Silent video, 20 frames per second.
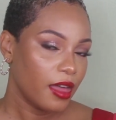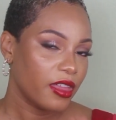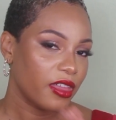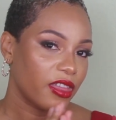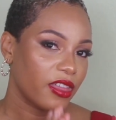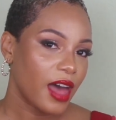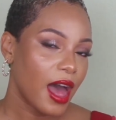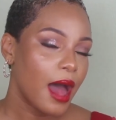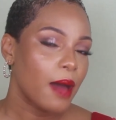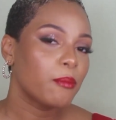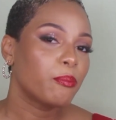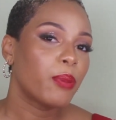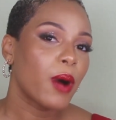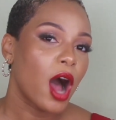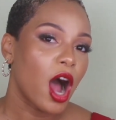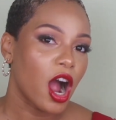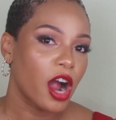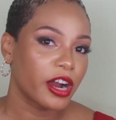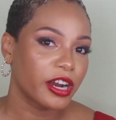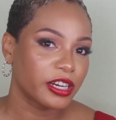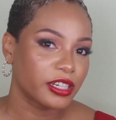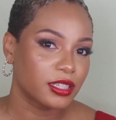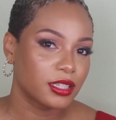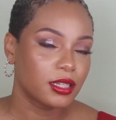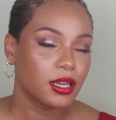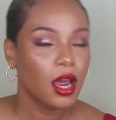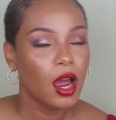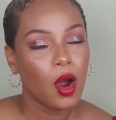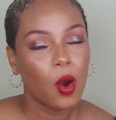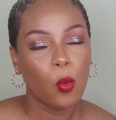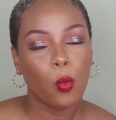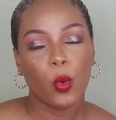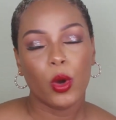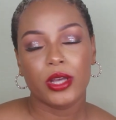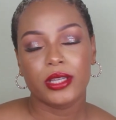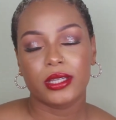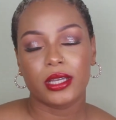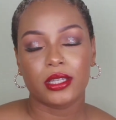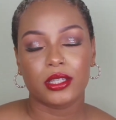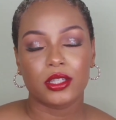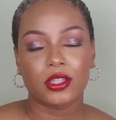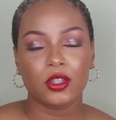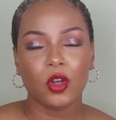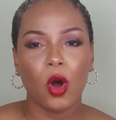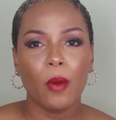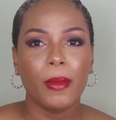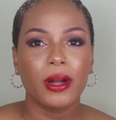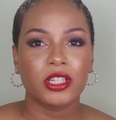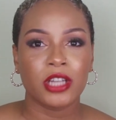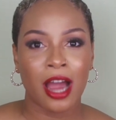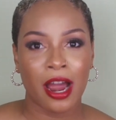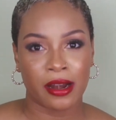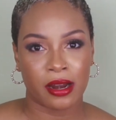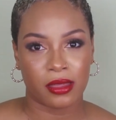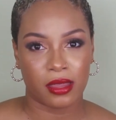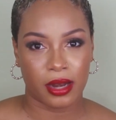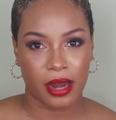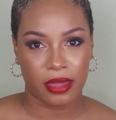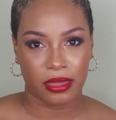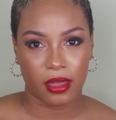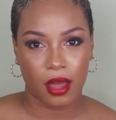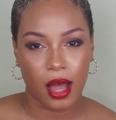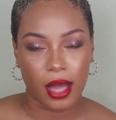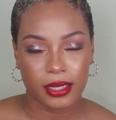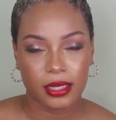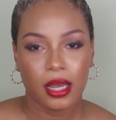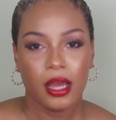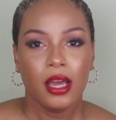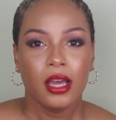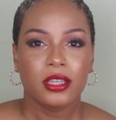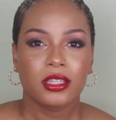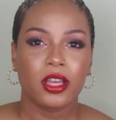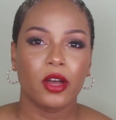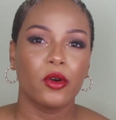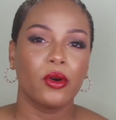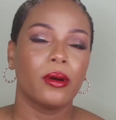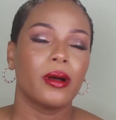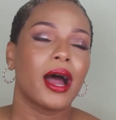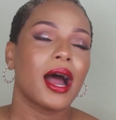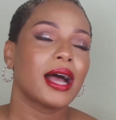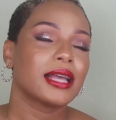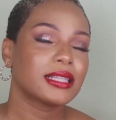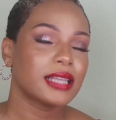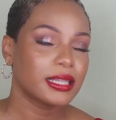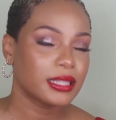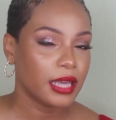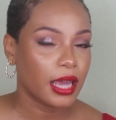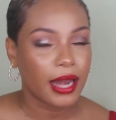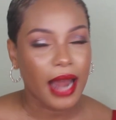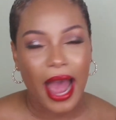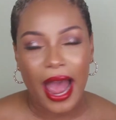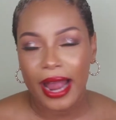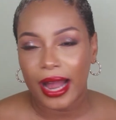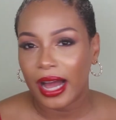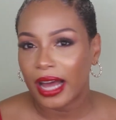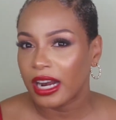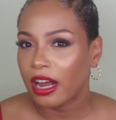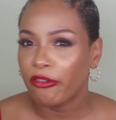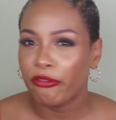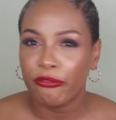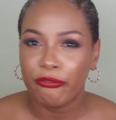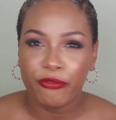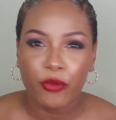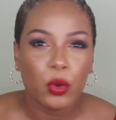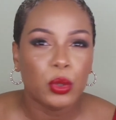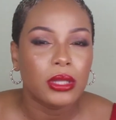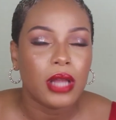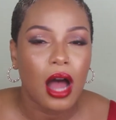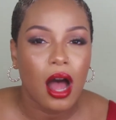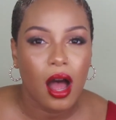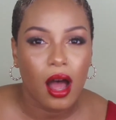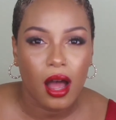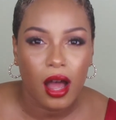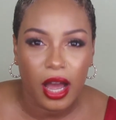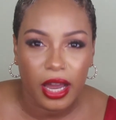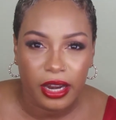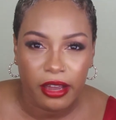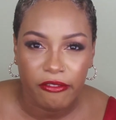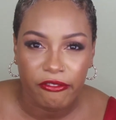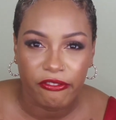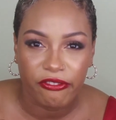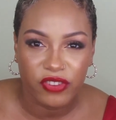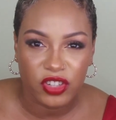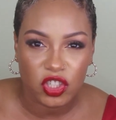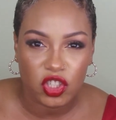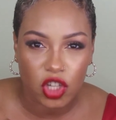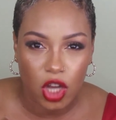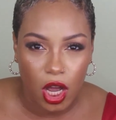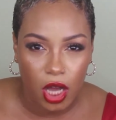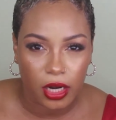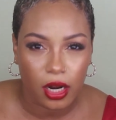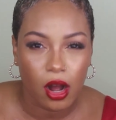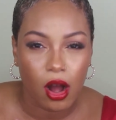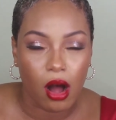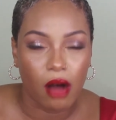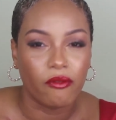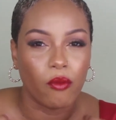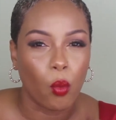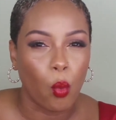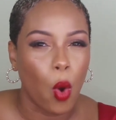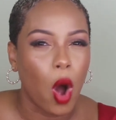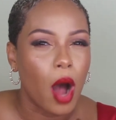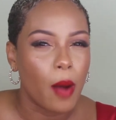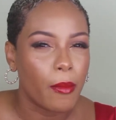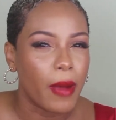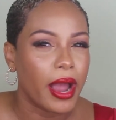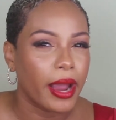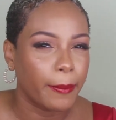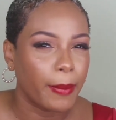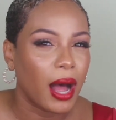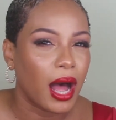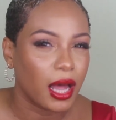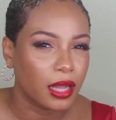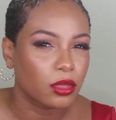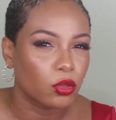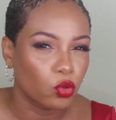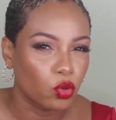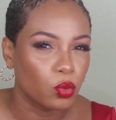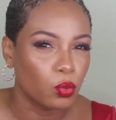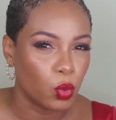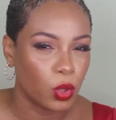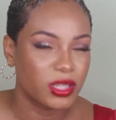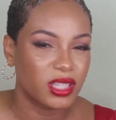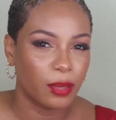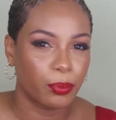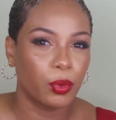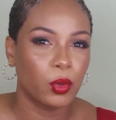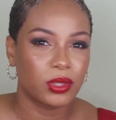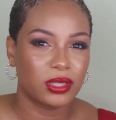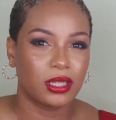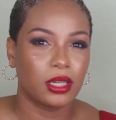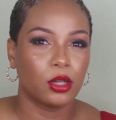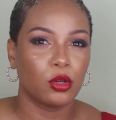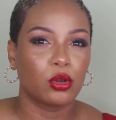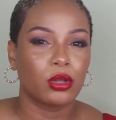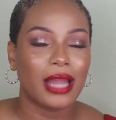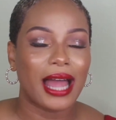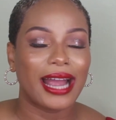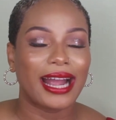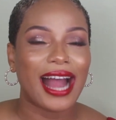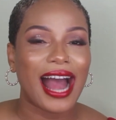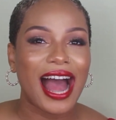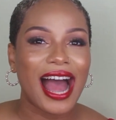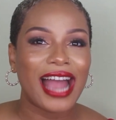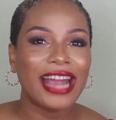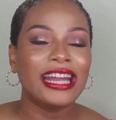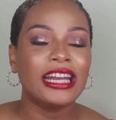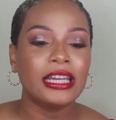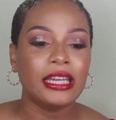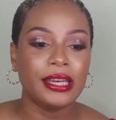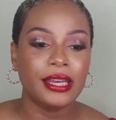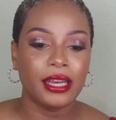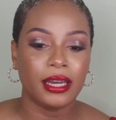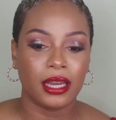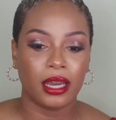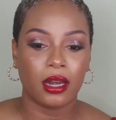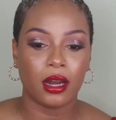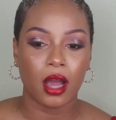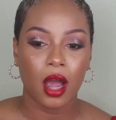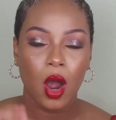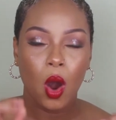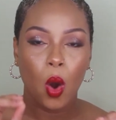that part was so much harder than I thought. So as I said, I had a full-on vision of what my bathroom was supposed to look like. I needed